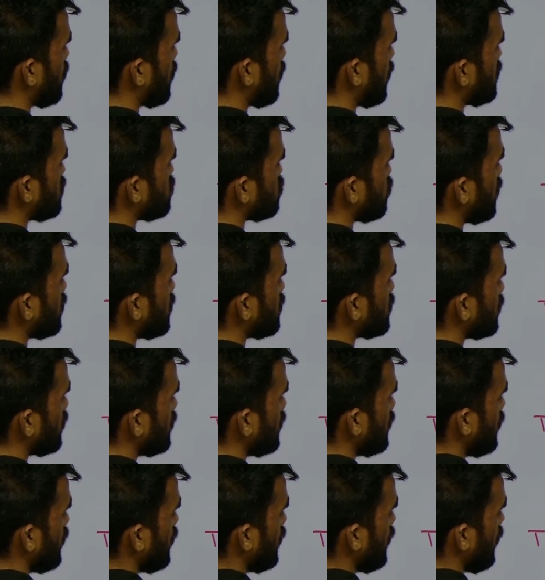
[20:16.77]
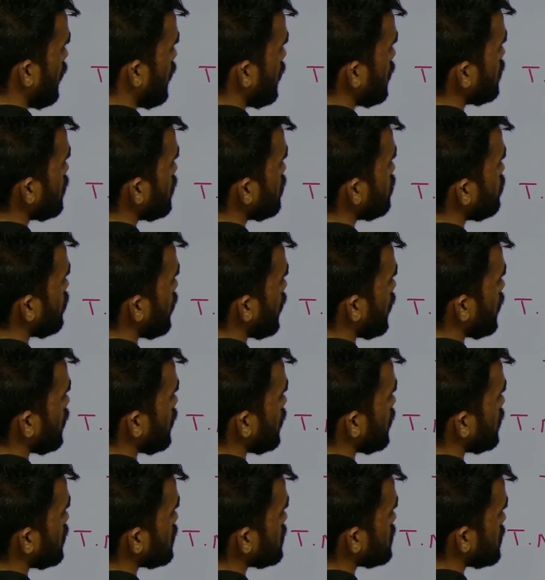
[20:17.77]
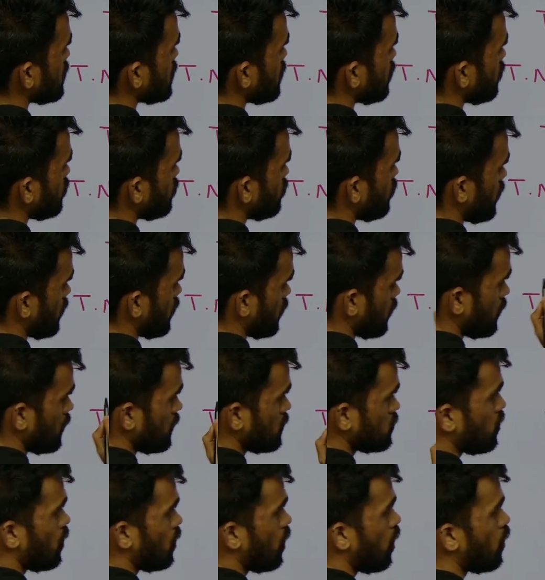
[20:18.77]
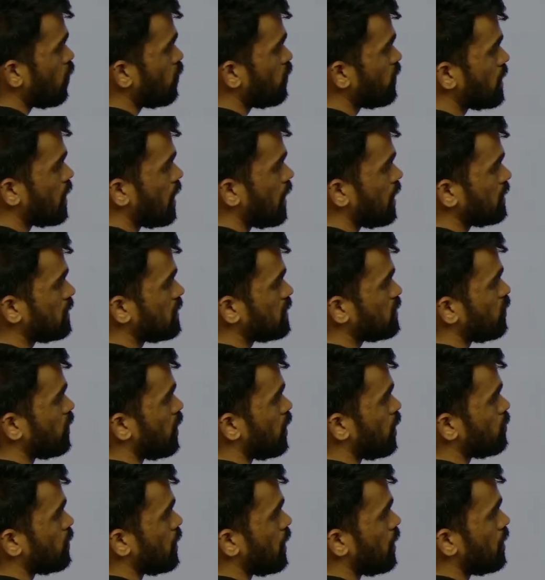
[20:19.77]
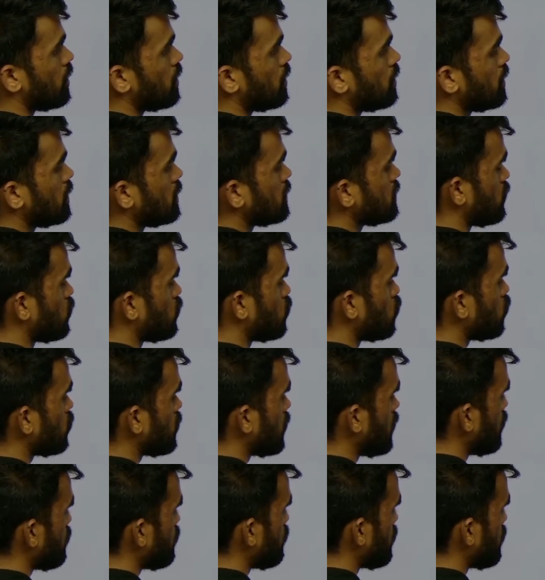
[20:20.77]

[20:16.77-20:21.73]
is what? N minus 1. So how we got this formula? See, total number